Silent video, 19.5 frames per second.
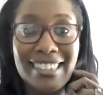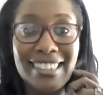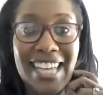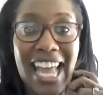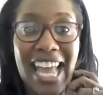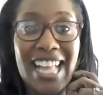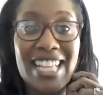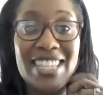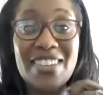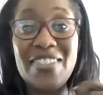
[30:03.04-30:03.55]

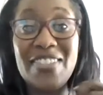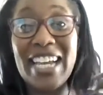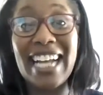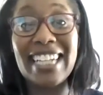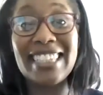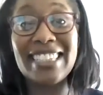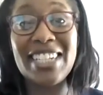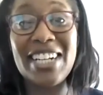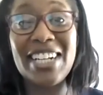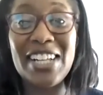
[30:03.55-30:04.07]
And so they
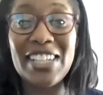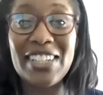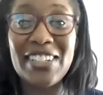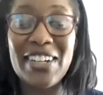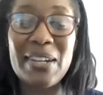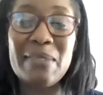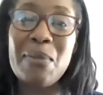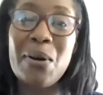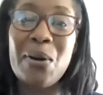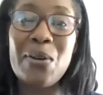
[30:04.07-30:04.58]
got to color
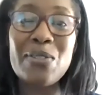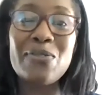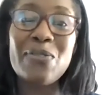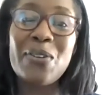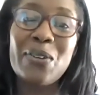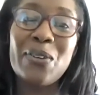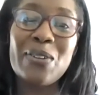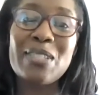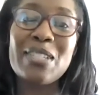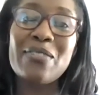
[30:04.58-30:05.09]
and post
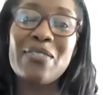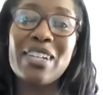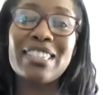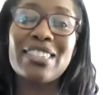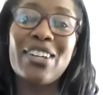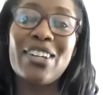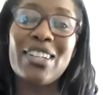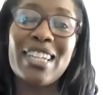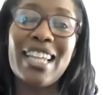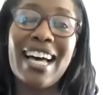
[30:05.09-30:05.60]
photos of us
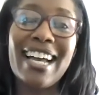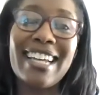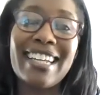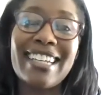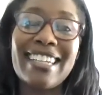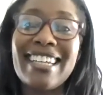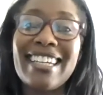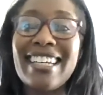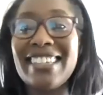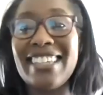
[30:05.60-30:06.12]

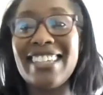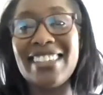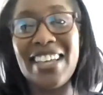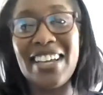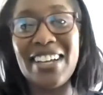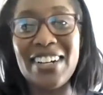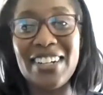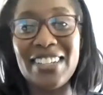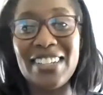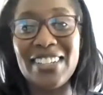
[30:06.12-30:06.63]
online that they
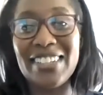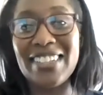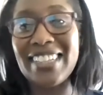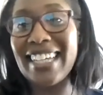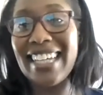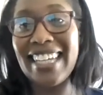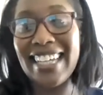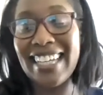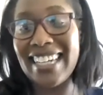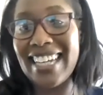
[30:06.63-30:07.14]
colored.
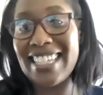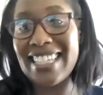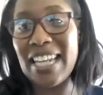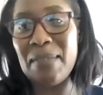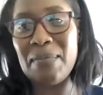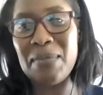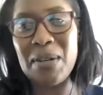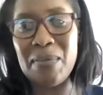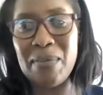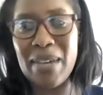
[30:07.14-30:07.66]
And I said, I'm
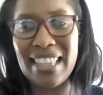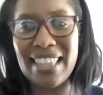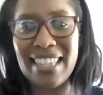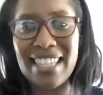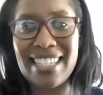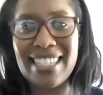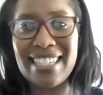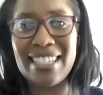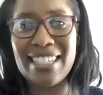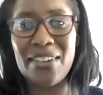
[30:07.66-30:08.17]
going to make
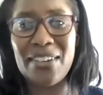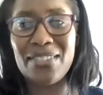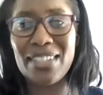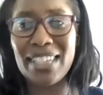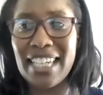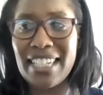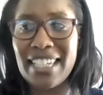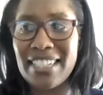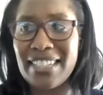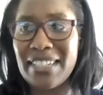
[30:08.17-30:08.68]
this a
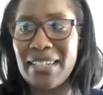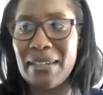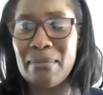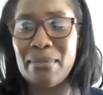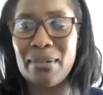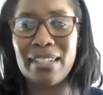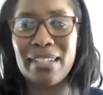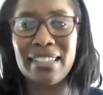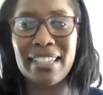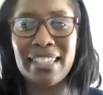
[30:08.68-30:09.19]
relationship
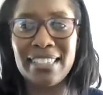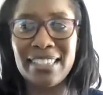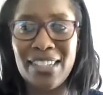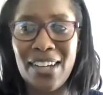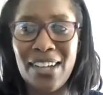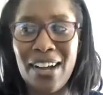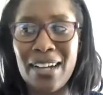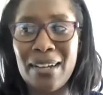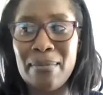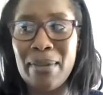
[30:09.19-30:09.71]
book. Let's
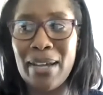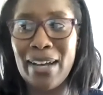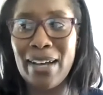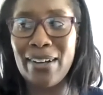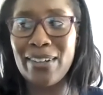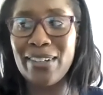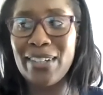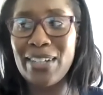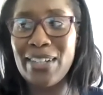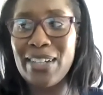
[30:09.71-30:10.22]
talk
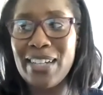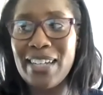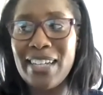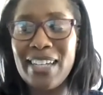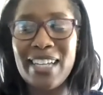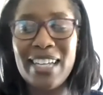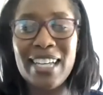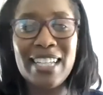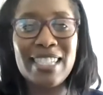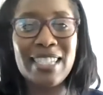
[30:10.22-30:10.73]
about
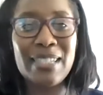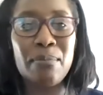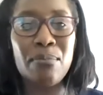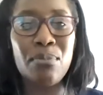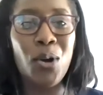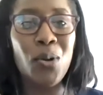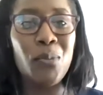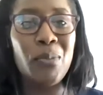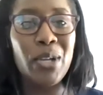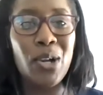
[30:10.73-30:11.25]
some
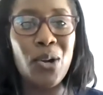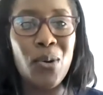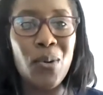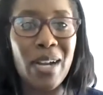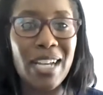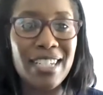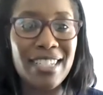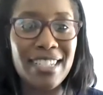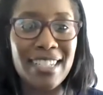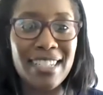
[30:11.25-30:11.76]
probing
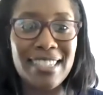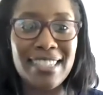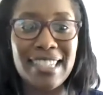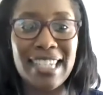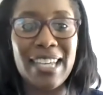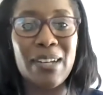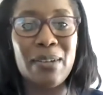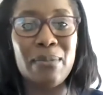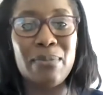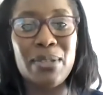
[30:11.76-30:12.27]
questions to
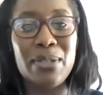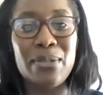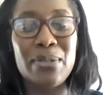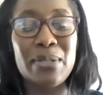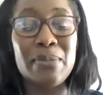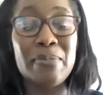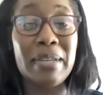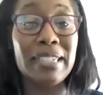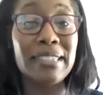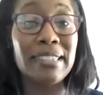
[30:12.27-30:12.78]
help you
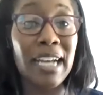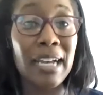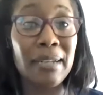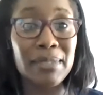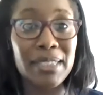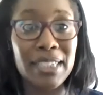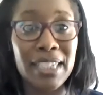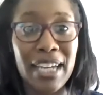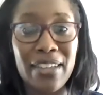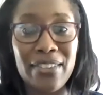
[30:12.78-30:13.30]
spend time
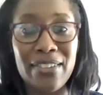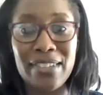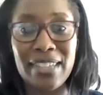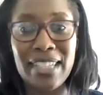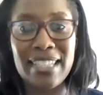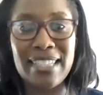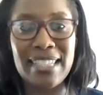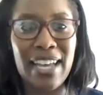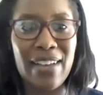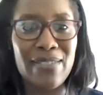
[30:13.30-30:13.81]
together.
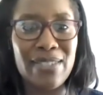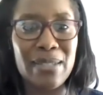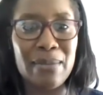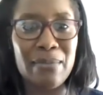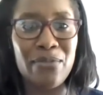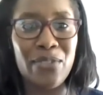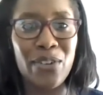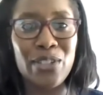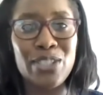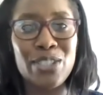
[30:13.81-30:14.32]
Let's have
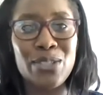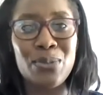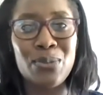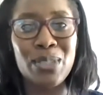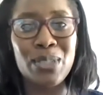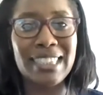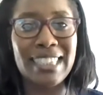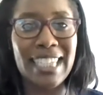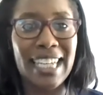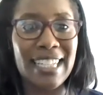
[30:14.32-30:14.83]
some virtual
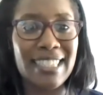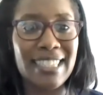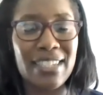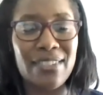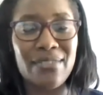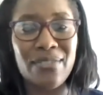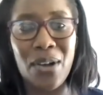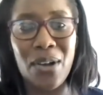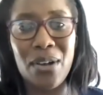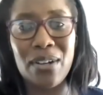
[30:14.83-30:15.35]
dates
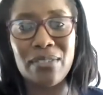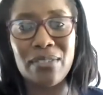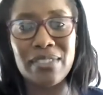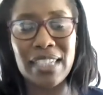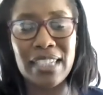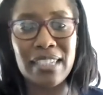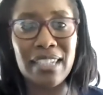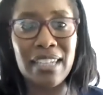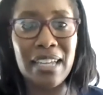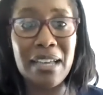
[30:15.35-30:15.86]
involved.
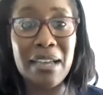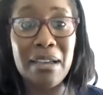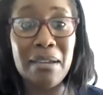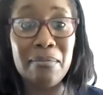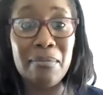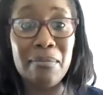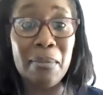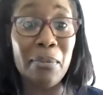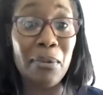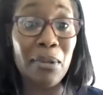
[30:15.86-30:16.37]
And
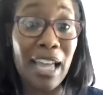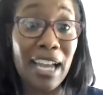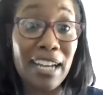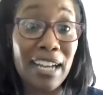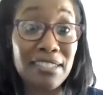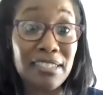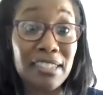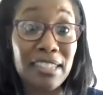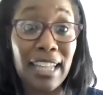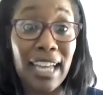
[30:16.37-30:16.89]
people
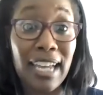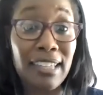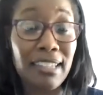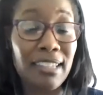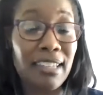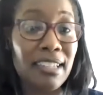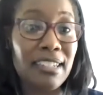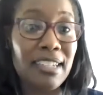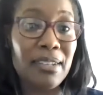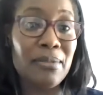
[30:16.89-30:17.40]
actually like
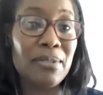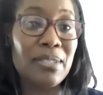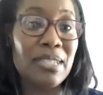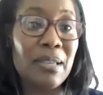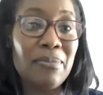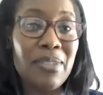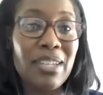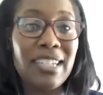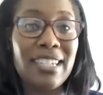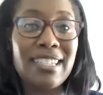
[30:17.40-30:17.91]
it. It was
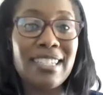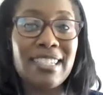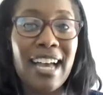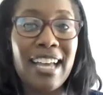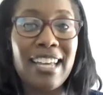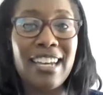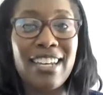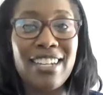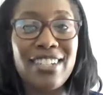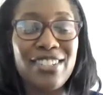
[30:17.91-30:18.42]
something
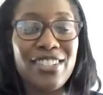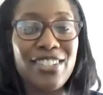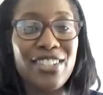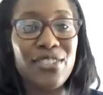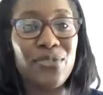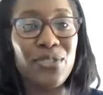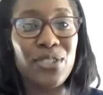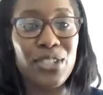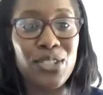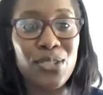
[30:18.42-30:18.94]
designed initially
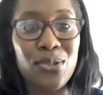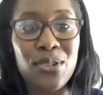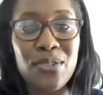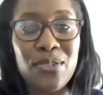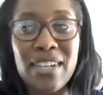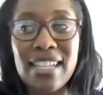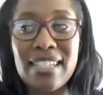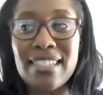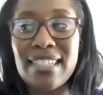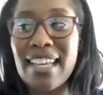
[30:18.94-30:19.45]
just for the two of
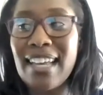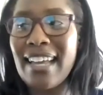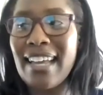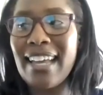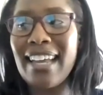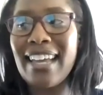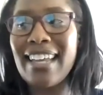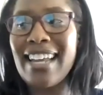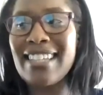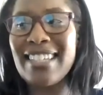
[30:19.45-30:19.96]
us.
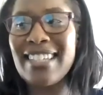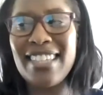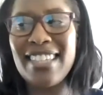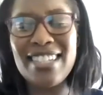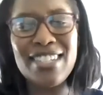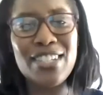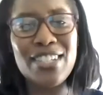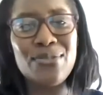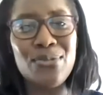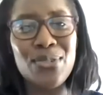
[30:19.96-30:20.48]
And I said,
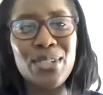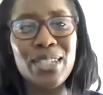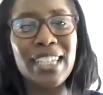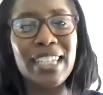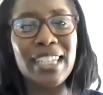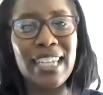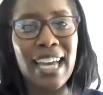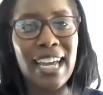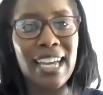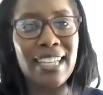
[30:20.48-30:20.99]
this is really
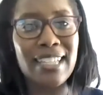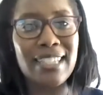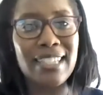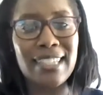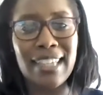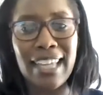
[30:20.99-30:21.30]
nice.